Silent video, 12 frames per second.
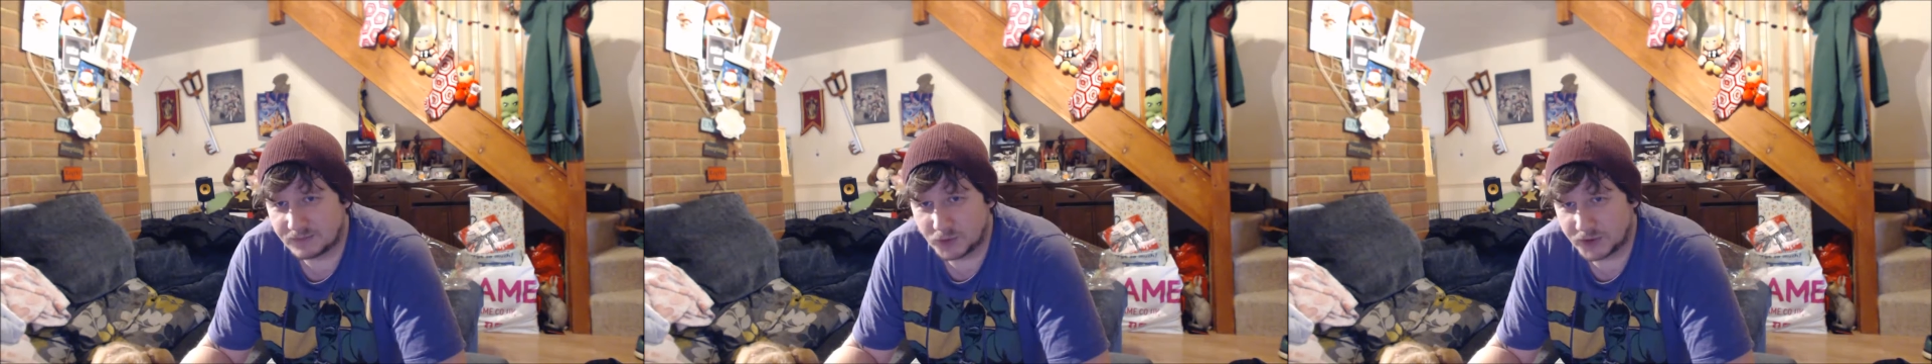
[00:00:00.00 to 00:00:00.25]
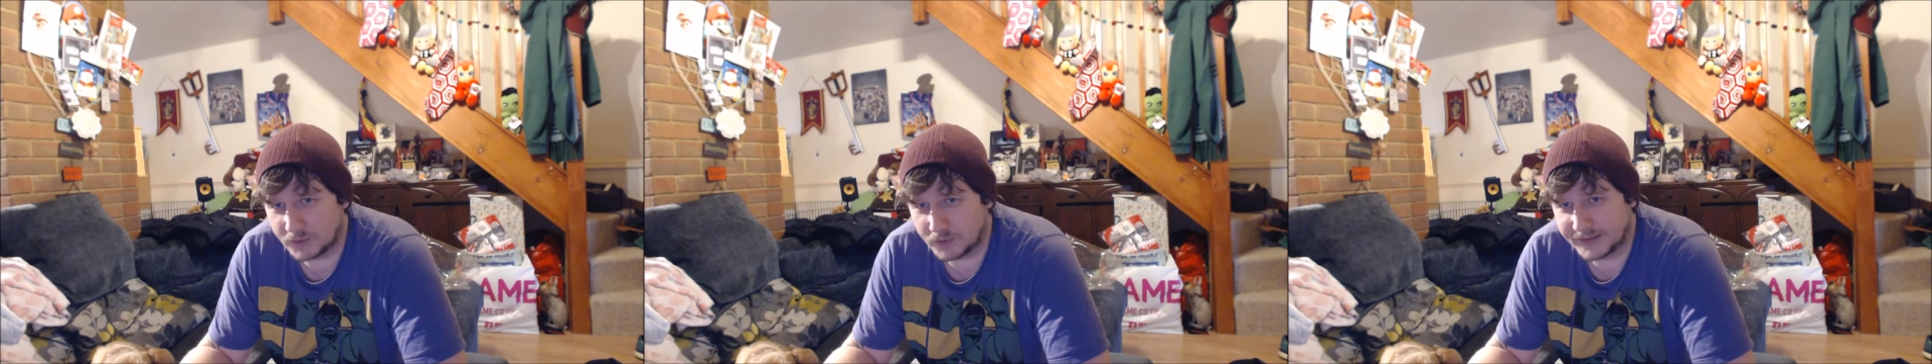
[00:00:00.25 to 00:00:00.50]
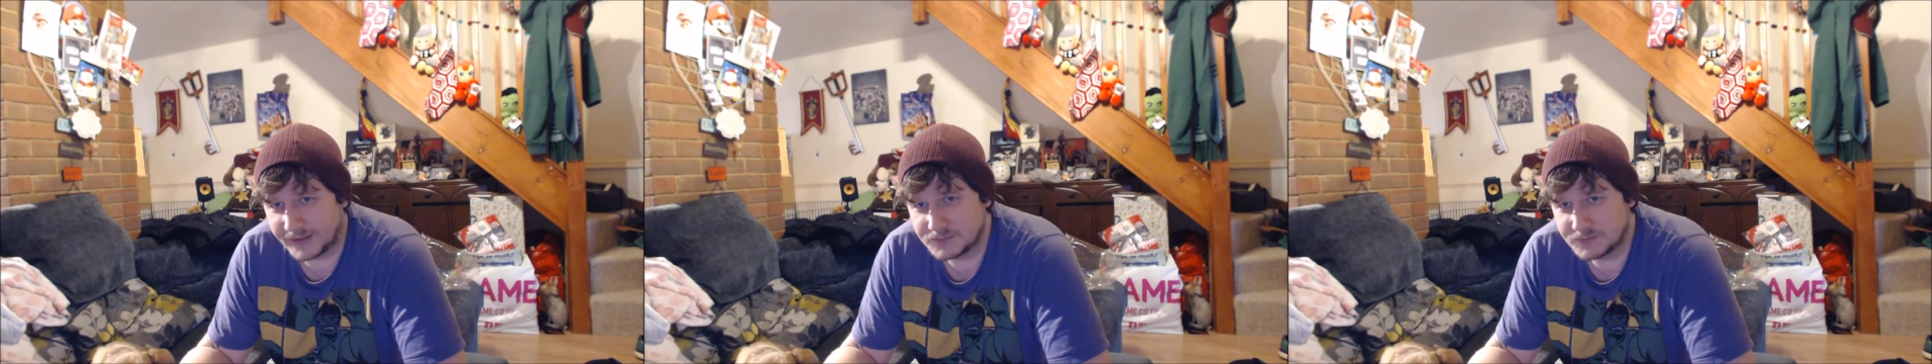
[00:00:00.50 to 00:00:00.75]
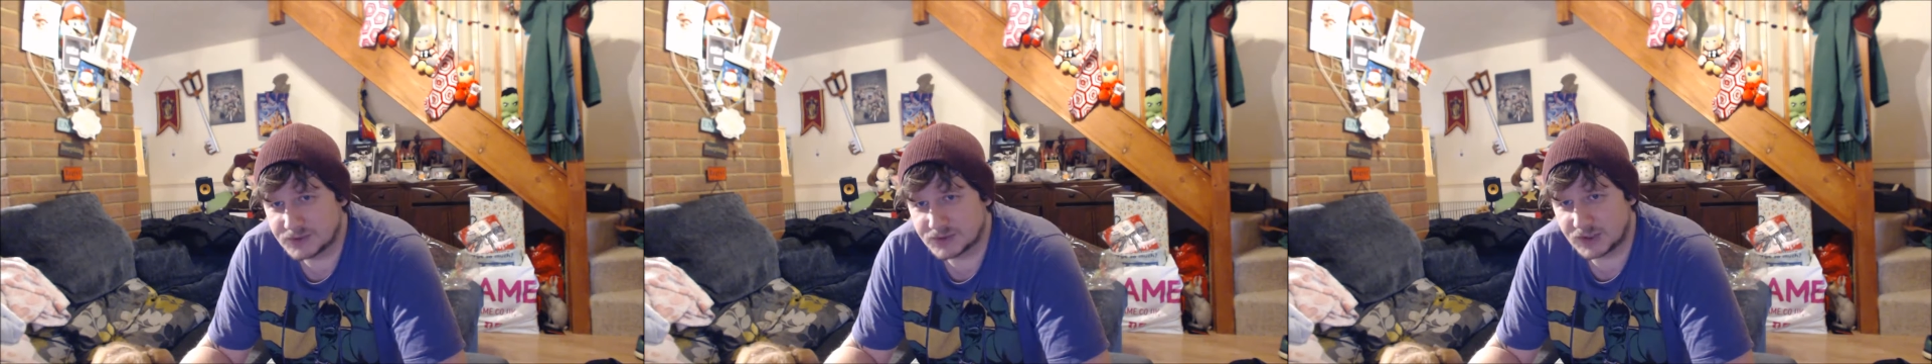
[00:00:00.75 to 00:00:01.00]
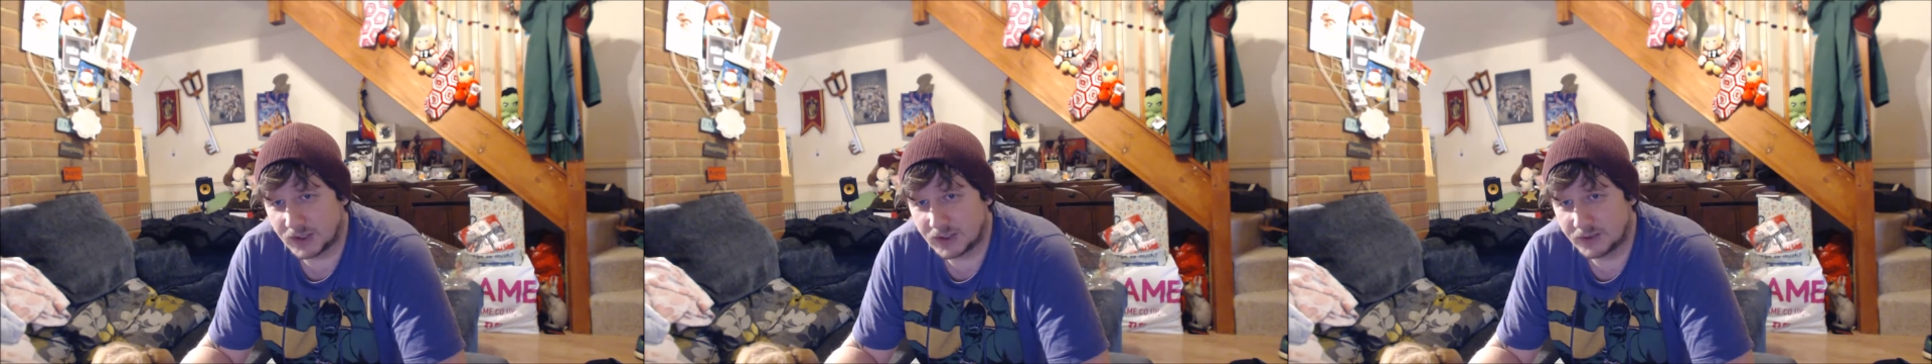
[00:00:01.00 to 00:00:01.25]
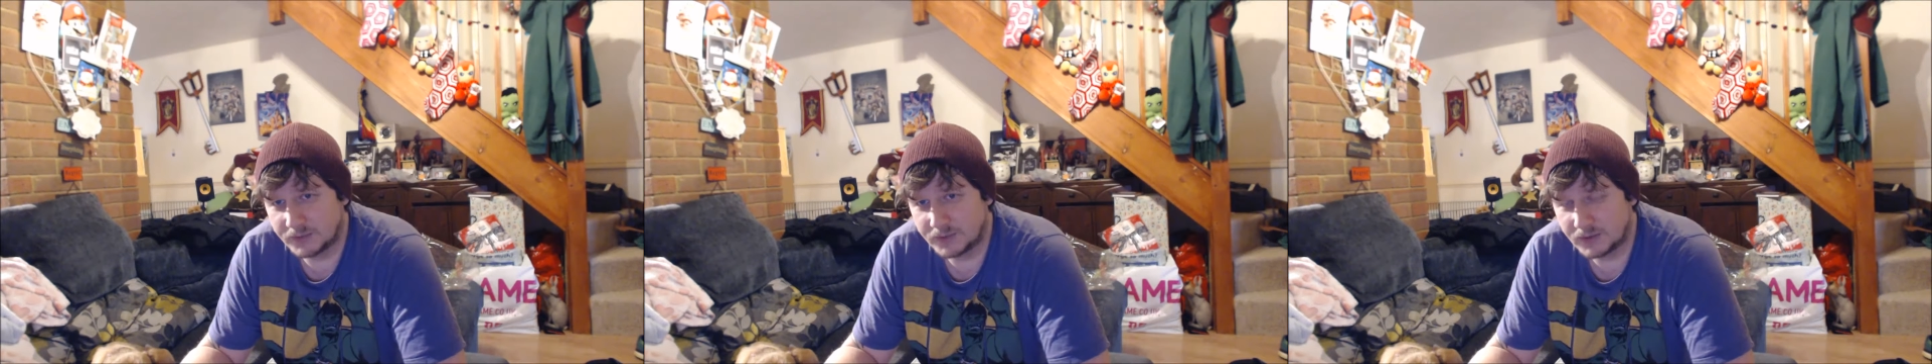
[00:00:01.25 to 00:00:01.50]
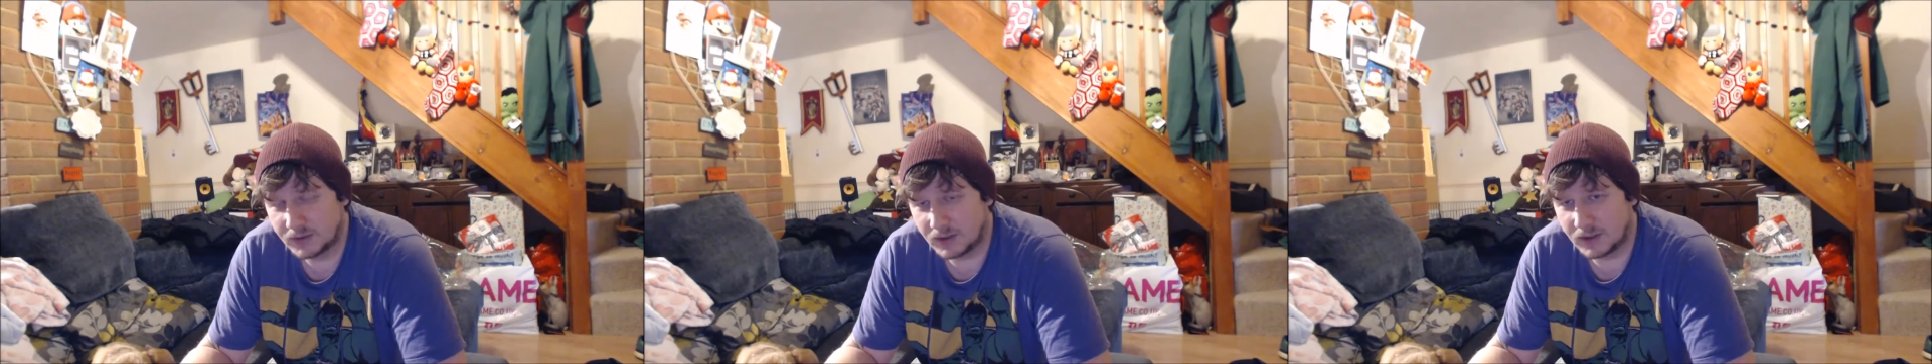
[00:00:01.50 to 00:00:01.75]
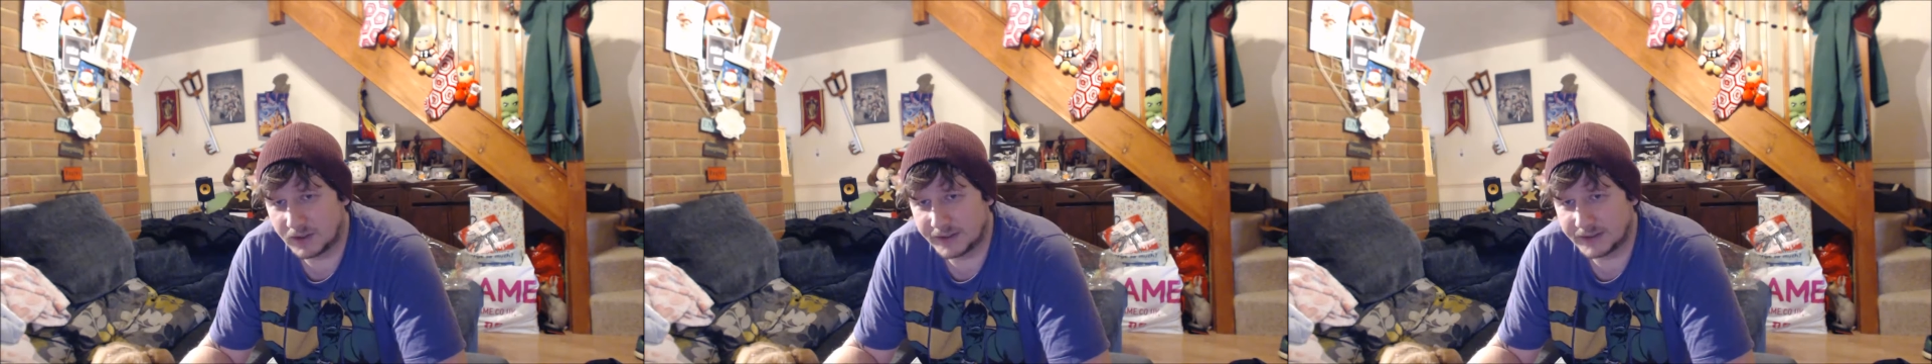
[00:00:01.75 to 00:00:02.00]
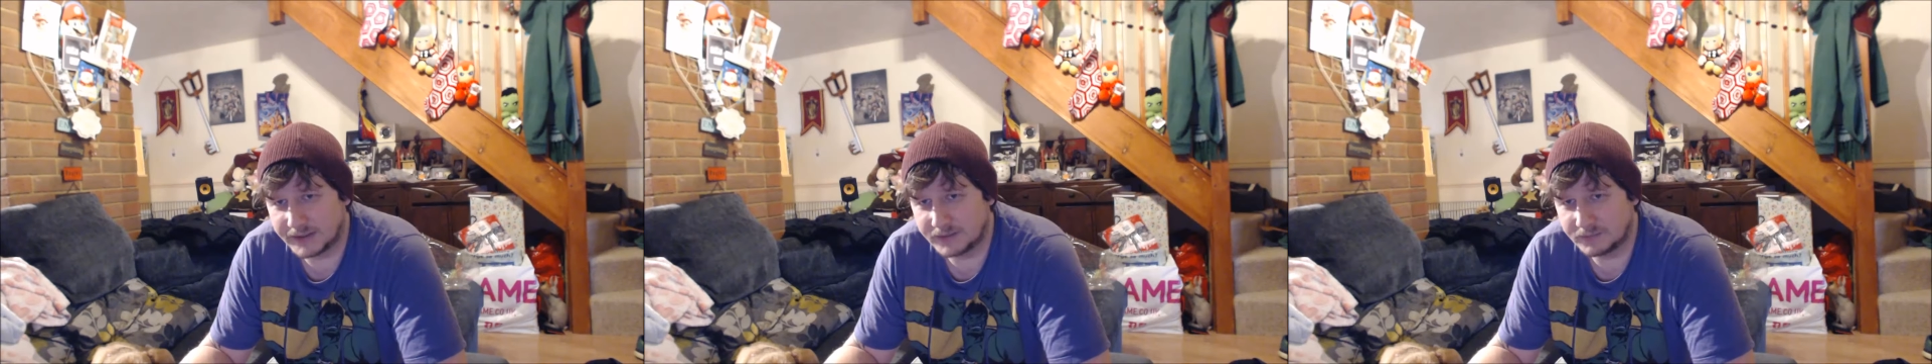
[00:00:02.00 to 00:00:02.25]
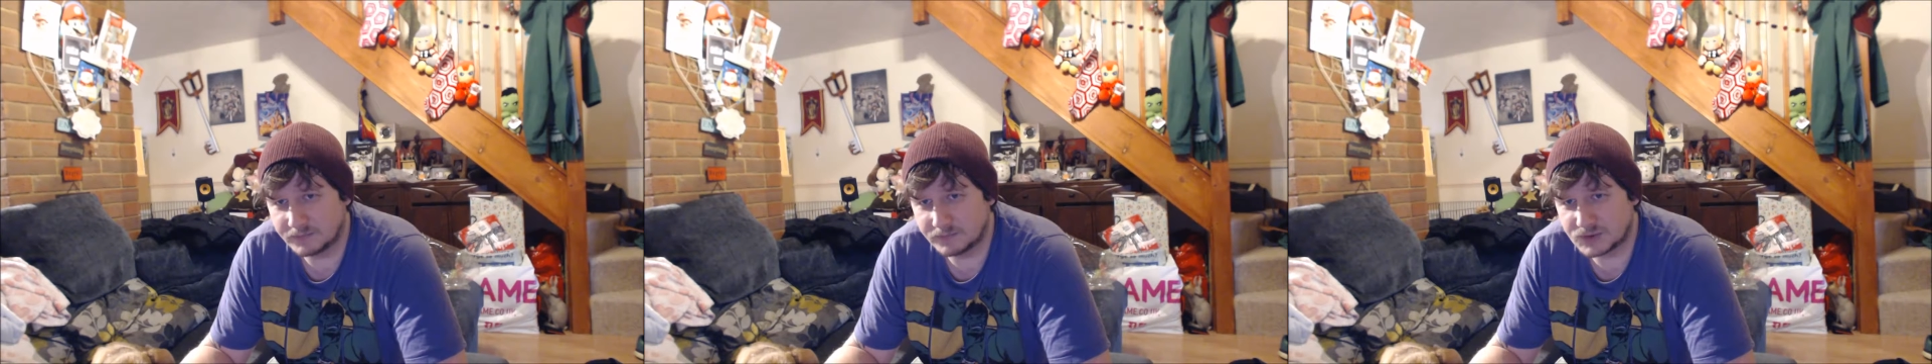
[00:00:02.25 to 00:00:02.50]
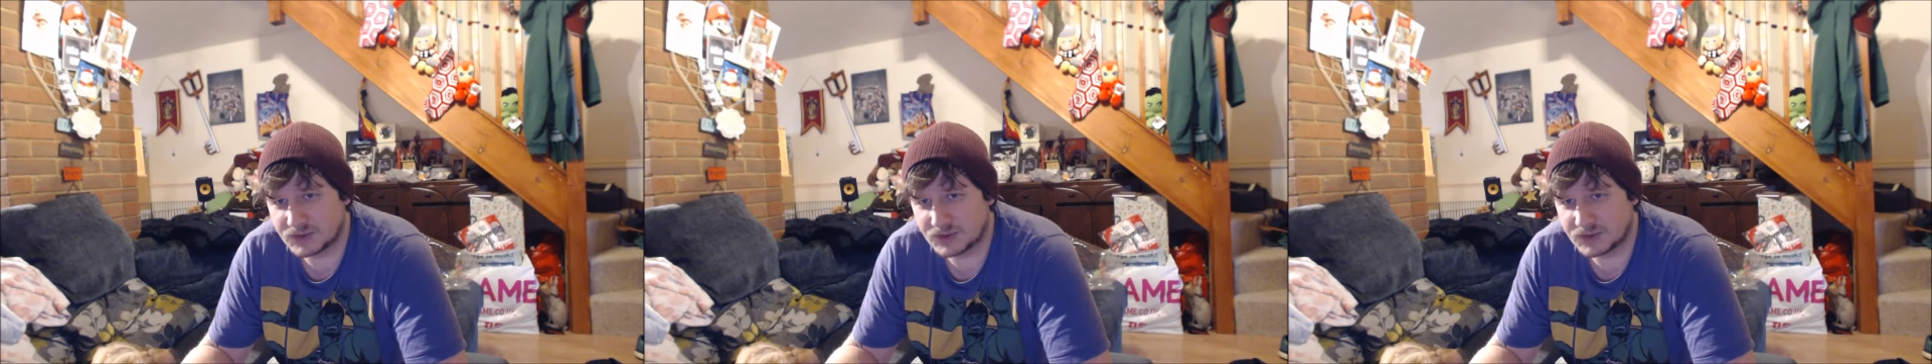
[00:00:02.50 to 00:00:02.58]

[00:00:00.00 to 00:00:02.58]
I've already got the games. So I